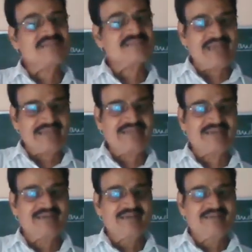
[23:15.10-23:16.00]

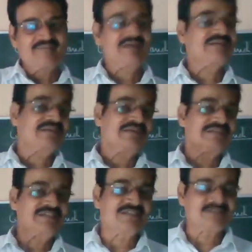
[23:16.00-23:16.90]
shining, but
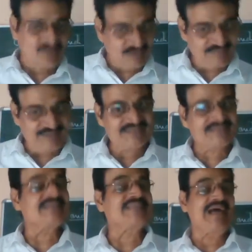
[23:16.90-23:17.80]
it is somebody
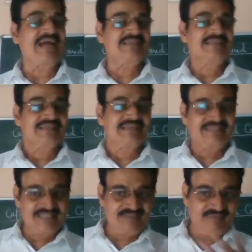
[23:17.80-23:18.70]
said that
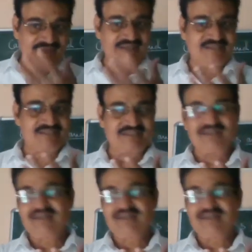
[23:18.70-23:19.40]
these buildings